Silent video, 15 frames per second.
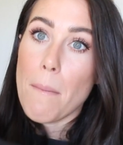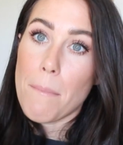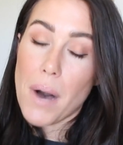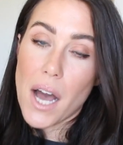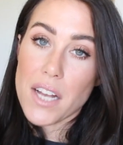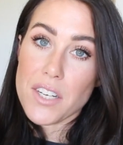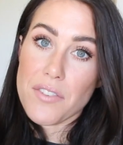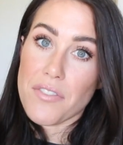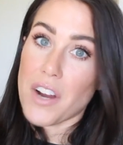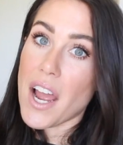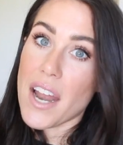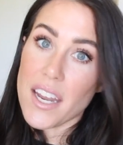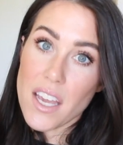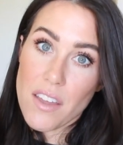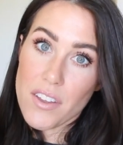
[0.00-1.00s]
but for
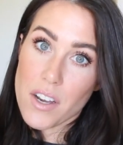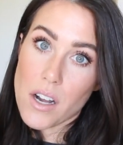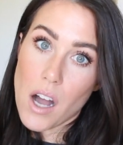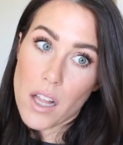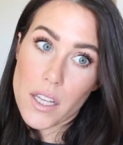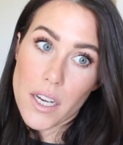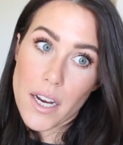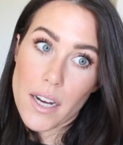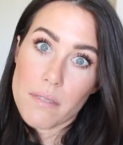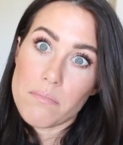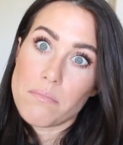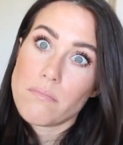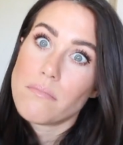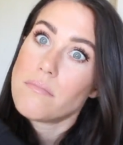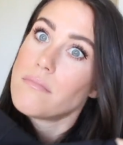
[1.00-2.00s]
any other color,
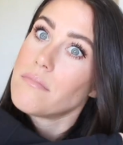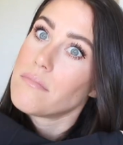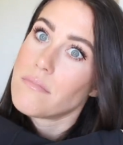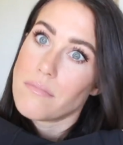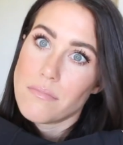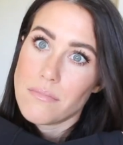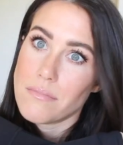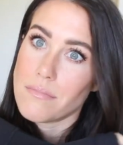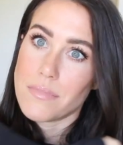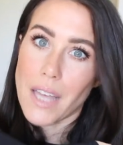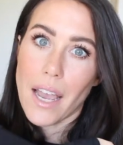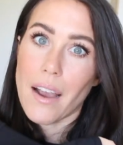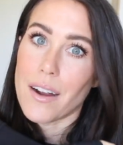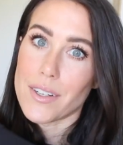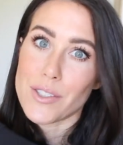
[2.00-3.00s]

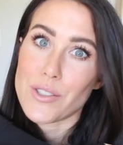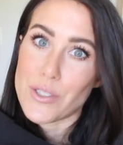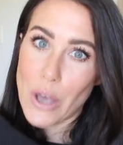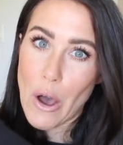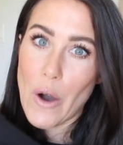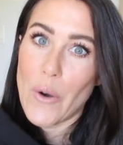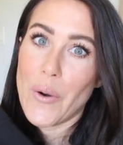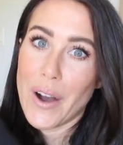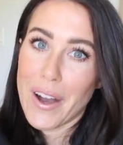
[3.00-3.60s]
they are so